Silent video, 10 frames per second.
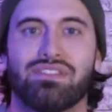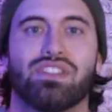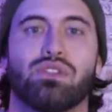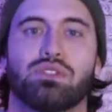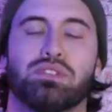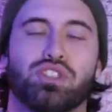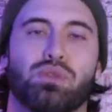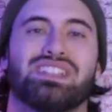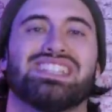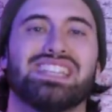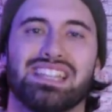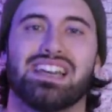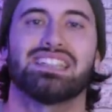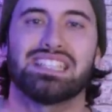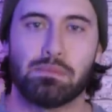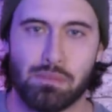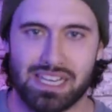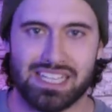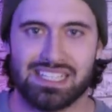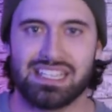even though it's been twenty, thirty
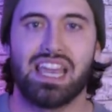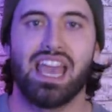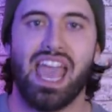minutes.